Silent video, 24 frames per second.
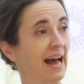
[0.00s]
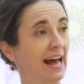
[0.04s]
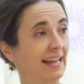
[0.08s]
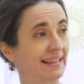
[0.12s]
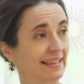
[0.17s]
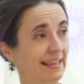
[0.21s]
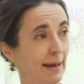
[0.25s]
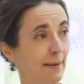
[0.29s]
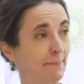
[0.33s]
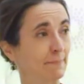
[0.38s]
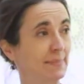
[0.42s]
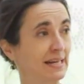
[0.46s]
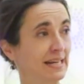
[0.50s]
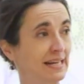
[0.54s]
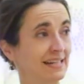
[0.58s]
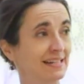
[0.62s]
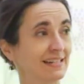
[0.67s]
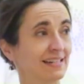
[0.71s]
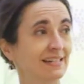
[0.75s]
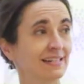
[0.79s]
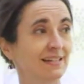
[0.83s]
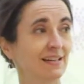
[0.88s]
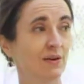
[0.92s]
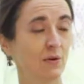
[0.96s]
and that
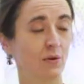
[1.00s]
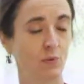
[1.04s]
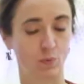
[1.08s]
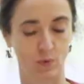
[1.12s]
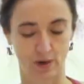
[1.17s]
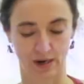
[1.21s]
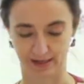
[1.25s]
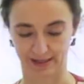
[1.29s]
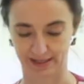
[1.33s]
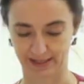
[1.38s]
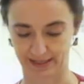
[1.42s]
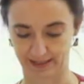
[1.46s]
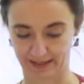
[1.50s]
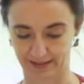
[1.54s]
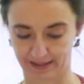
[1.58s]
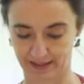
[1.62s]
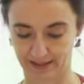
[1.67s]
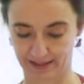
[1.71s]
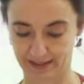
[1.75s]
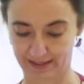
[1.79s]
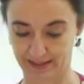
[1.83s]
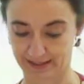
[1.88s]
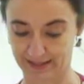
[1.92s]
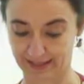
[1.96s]
means working
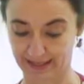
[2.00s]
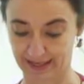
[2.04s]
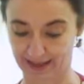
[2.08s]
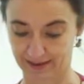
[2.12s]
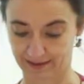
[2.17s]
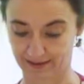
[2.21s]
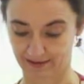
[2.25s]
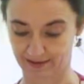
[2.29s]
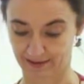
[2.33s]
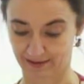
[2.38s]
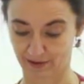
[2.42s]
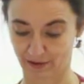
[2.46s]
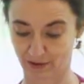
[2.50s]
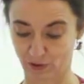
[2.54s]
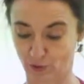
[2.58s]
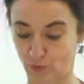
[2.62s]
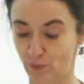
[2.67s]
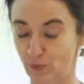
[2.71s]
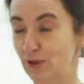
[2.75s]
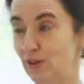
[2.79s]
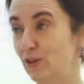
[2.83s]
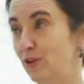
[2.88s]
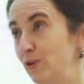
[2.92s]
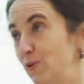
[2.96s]
together
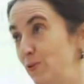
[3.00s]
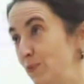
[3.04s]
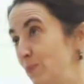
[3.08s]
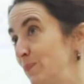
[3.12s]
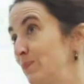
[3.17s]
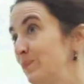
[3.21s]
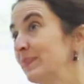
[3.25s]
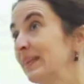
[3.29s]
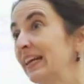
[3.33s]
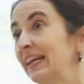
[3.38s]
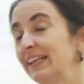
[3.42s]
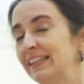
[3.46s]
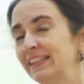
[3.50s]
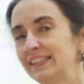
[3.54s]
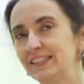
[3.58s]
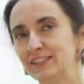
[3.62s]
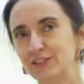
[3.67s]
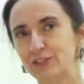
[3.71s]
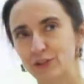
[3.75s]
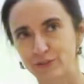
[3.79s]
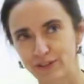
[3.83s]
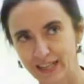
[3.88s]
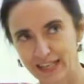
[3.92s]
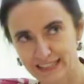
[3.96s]
with you.
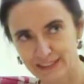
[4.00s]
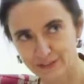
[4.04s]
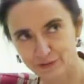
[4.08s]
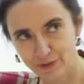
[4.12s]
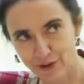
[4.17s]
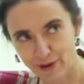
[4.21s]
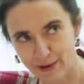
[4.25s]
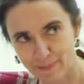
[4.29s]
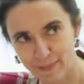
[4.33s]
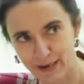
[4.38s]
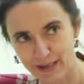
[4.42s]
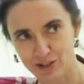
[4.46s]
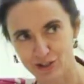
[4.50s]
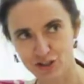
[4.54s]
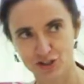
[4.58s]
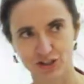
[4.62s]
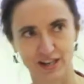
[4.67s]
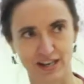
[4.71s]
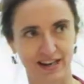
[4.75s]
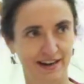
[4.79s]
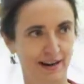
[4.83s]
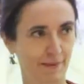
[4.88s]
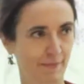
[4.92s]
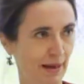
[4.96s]
So thanks very
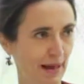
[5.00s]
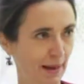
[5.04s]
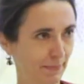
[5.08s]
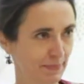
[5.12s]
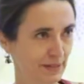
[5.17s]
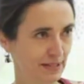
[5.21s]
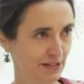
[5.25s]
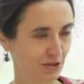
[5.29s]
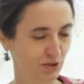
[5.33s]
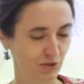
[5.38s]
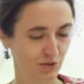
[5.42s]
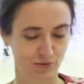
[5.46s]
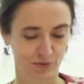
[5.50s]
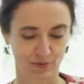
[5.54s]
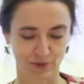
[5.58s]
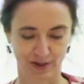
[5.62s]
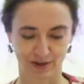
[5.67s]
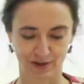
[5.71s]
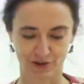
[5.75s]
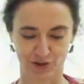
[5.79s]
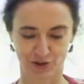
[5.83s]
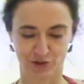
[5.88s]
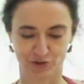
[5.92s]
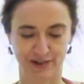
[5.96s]
much, and I'm happy to
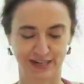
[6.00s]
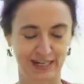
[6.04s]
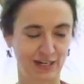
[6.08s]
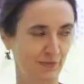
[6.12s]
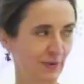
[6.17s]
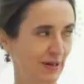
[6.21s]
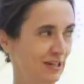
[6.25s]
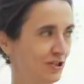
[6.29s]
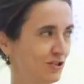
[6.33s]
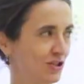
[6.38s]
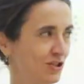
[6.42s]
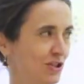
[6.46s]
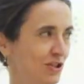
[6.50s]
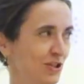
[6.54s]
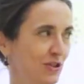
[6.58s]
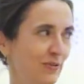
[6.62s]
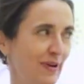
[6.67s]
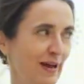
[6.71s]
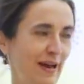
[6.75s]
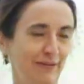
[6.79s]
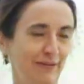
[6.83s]
answer any questions you